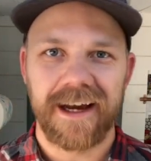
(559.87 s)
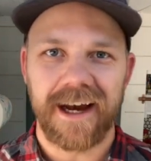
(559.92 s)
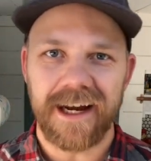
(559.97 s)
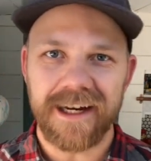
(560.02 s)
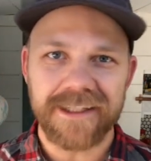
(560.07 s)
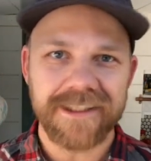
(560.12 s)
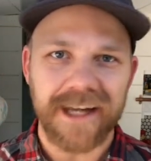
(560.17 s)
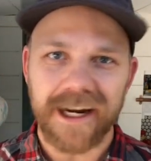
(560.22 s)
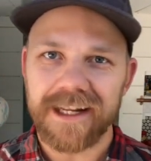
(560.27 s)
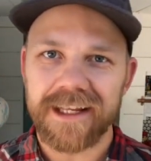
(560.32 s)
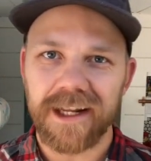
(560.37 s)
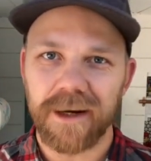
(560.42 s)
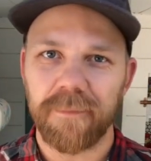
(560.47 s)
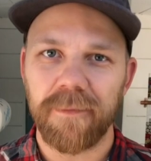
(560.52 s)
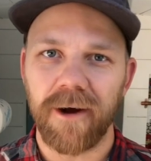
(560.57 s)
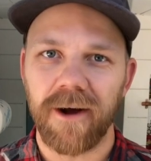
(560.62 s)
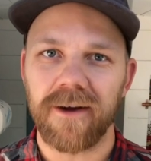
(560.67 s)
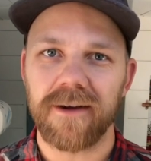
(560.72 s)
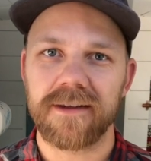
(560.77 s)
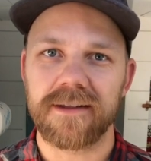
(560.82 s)
I just gotta get a
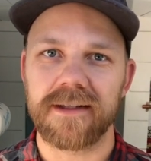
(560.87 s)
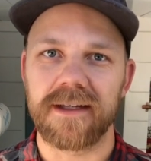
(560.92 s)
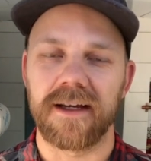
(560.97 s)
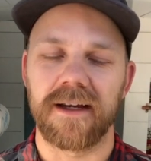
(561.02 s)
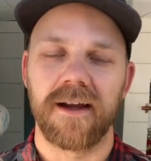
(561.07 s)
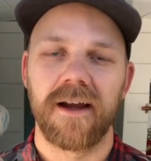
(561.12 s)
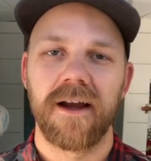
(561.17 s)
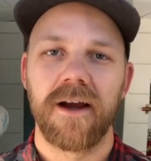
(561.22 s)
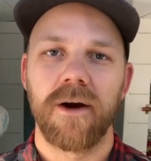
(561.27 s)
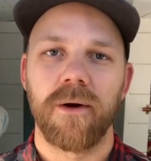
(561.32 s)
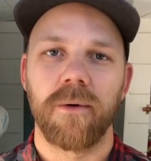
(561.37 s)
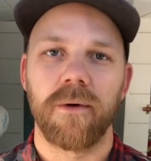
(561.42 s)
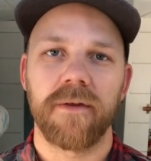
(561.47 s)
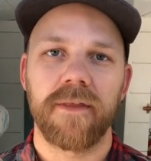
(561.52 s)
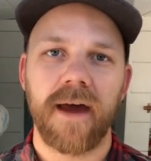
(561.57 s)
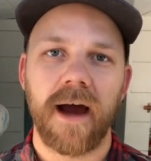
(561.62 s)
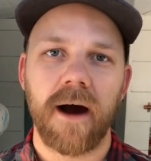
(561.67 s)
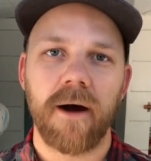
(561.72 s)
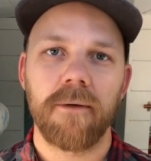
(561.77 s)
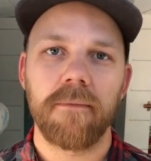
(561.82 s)
policy,
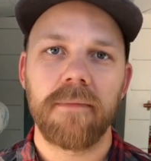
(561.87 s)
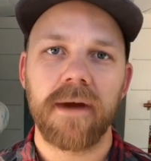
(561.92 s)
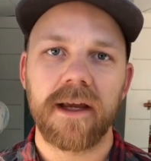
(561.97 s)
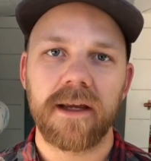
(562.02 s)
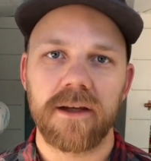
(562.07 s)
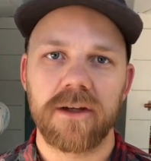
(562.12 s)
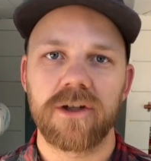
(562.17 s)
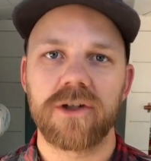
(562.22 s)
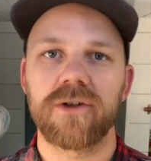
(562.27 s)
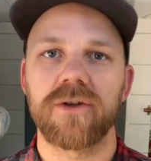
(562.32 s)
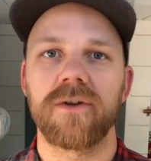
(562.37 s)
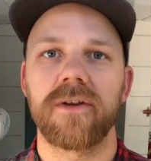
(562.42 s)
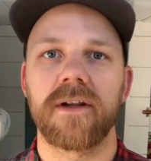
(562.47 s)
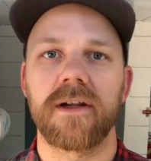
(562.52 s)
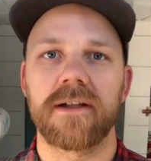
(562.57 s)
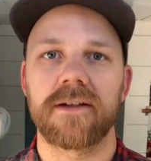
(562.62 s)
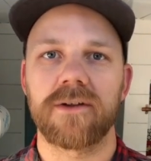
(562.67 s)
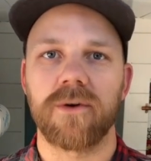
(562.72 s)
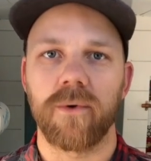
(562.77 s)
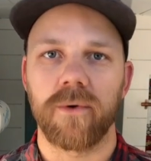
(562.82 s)
without making sure
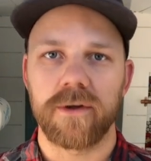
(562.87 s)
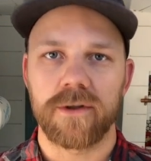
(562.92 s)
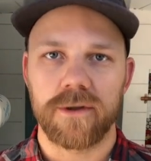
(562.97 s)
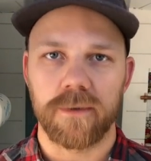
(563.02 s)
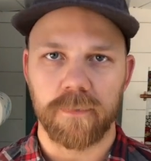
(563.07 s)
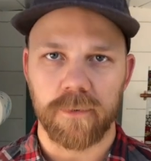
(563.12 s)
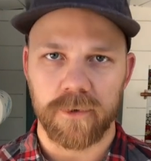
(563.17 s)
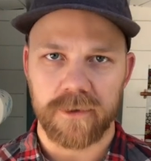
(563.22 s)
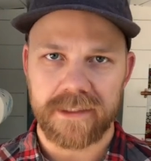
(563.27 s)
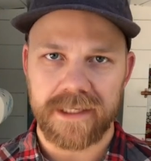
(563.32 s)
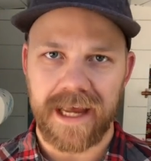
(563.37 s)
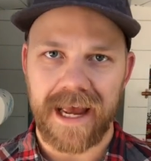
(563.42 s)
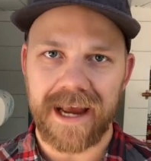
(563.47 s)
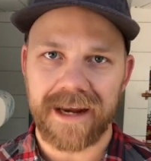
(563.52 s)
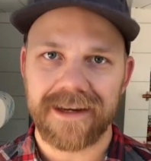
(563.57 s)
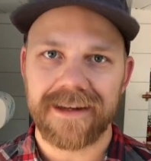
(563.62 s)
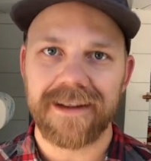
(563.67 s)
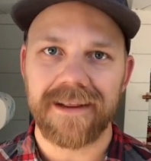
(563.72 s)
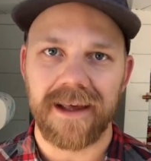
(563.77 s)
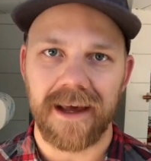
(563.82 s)
that it's going to
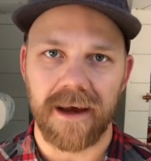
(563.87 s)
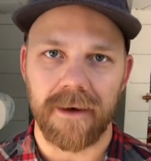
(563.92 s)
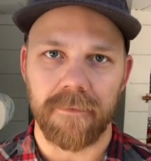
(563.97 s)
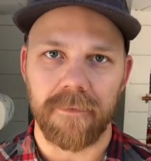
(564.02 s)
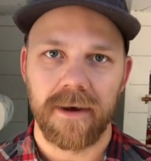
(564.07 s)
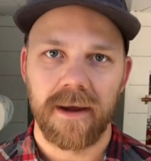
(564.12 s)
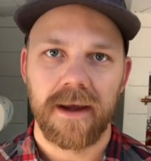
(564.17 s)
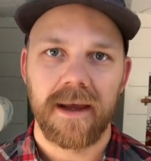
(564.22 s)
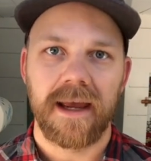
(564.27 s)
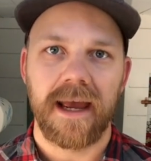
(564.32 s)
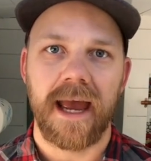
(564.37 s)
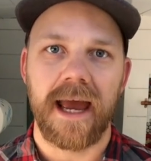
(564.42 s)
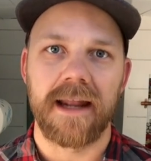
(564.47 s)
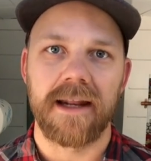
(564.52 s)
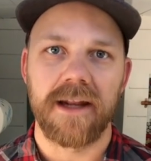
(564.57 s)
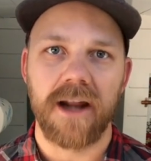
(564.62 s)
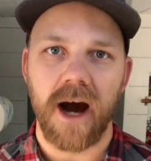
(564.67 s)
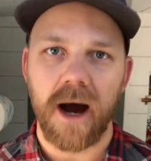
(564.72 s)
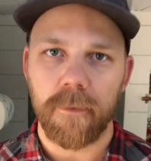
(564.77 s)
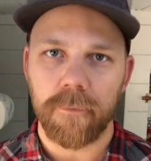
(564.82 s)
protect them
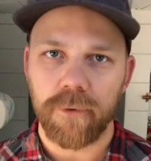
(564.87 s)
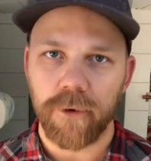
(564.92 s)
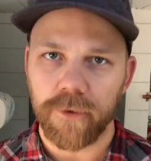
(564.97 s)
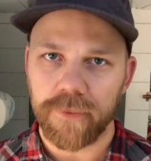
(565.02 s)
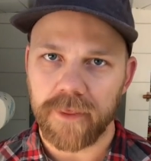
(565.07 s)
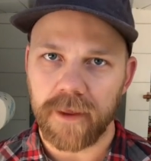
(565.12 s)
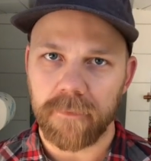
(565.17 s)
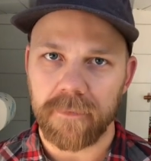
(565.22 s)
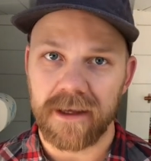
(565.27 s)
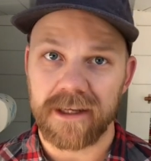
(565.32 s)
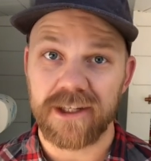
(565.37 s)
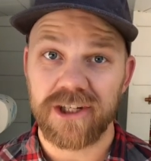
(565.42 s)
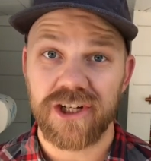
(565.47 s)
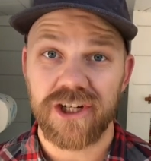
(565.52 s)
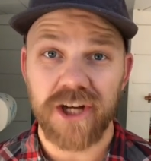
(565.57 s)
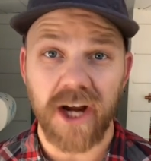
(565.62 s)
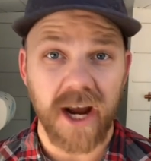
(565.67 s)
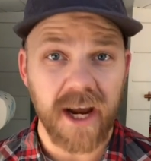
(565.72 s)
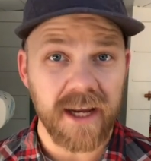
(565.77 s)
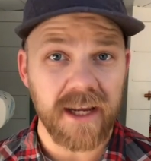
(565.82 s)
and not put them at
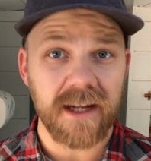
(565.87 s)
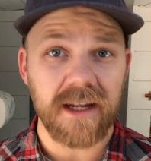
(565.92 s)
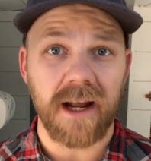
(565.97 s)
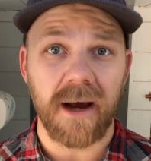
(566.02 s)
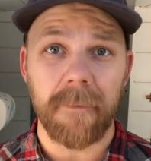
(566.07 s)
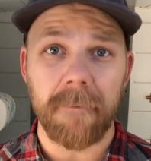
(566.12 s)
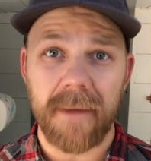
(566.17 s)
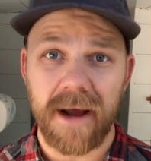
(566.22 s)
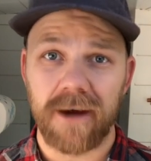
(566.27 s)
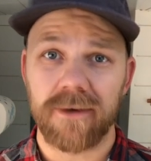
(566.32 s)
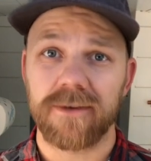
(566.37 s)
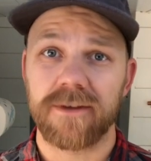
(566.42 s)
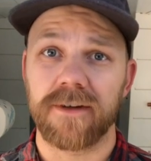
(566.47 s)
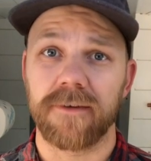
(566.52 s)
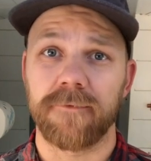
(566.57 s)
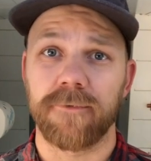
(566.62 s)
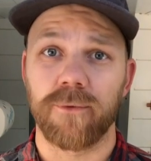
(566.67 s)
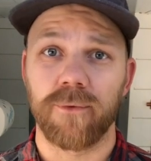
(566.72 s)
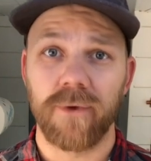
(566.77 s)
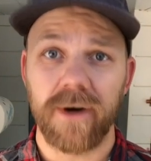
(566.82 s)
giant amounts
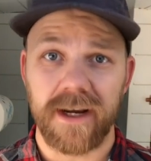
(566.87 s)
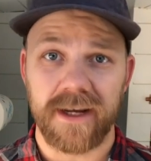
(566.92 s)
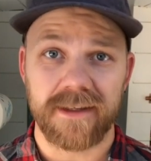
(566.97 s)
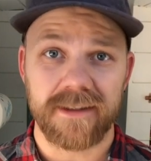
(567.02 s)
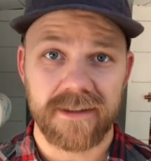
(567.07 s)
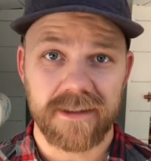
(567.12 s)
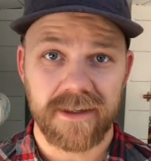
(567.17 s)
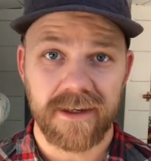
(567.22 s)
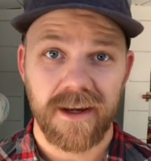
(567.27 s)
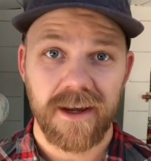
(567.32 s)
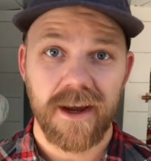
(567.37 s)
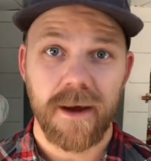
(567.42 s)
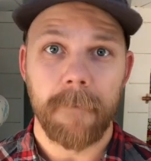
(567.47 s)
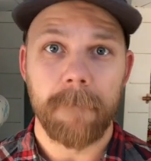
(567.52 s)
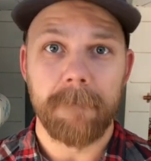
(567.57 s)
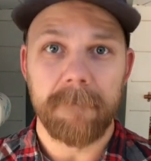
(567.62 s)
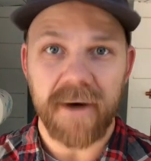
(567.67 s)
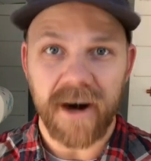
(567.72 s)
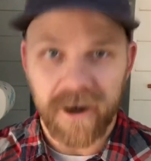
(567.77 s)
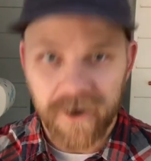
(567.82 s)
of risk
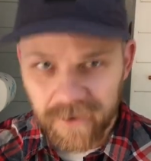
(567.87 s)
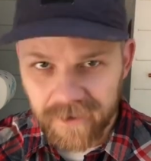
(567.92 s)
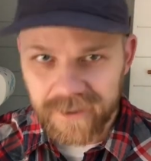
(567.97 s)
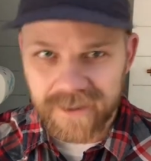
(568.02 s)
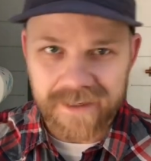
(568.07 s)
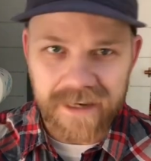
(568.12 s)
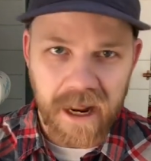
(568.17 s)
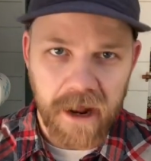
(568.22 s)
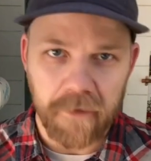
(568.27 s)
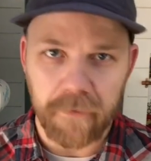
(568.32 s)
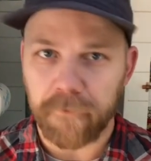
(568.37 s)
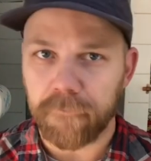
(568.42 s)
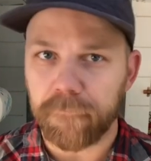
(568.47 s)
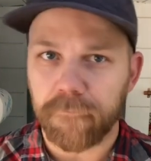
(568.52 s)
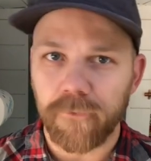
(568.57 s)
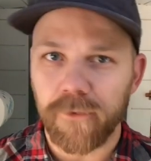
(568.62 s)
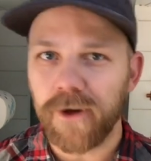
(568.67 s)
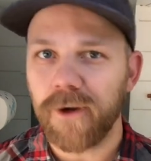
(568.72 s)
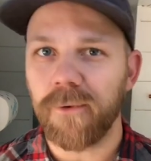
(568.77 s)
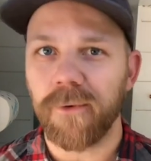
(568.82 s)
barreling down the
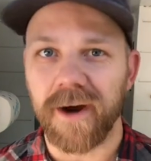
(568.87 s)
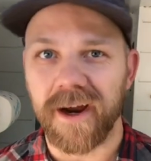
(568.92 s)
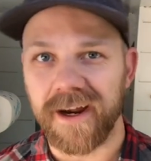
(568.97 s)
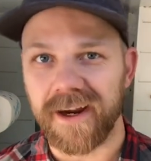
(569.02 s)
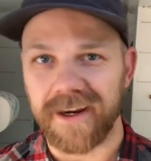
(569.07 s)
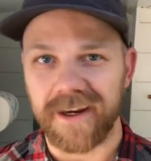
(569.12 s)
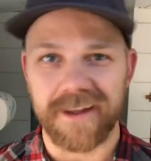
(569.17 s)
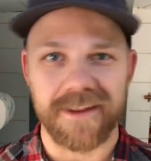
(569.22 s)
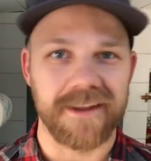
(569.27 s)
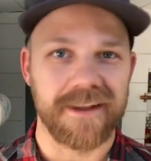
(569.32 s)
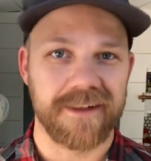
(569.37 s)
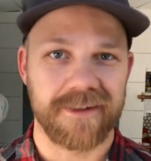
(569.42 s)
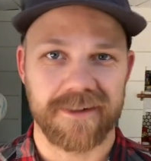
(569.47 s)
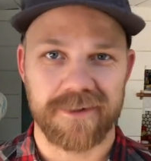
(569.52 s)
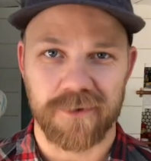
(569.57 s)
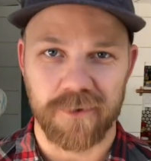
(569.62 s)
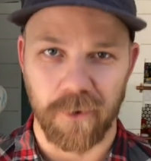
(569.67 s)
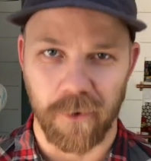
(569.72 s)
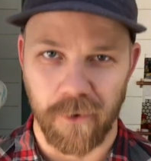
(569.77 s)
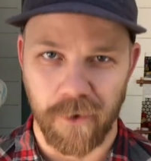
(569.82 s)
freeway in this
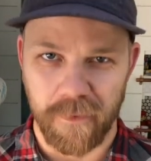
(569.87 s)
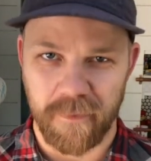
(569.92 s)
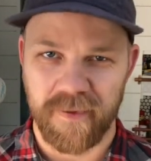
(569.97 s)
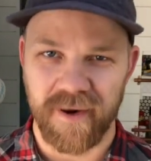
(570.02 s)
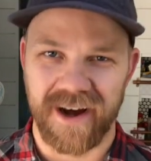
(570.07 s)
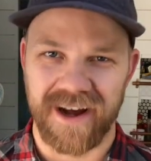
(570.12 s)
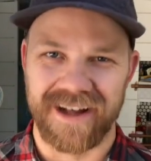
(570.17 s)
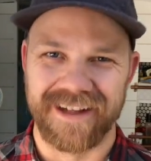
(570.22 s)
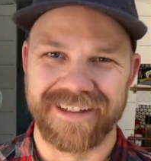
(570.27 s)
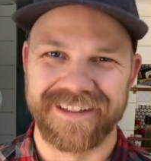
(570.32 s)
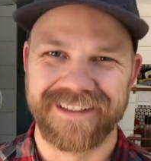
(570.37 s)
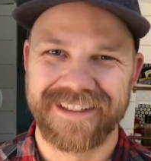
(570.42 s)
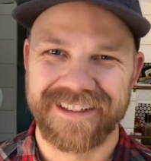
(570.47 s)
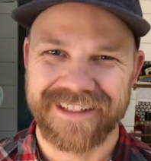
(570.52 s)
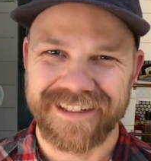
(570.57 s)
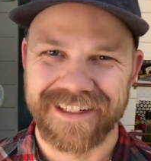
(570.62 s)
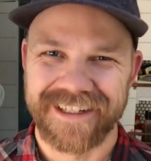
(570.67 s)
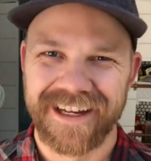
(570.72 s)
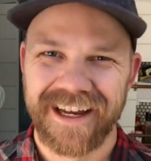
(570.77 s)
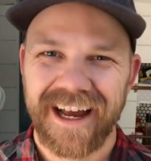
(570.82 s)
school
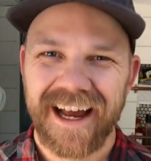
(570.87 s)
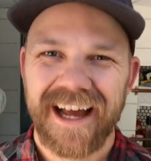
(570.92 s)
bus.